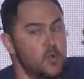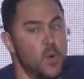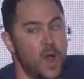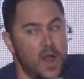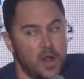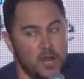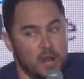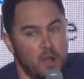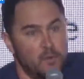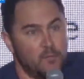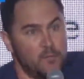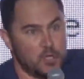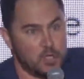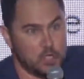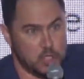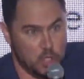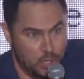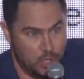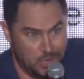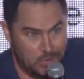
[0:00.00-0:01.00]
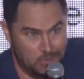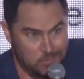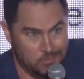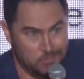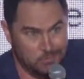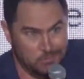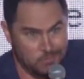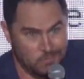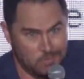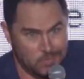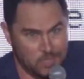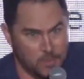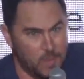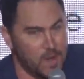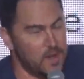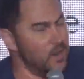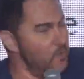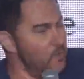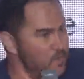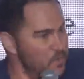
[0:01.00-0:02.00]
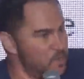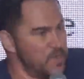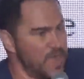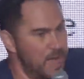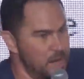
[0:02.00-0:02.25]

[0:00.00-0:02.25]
you want to know for sure? Do you want to know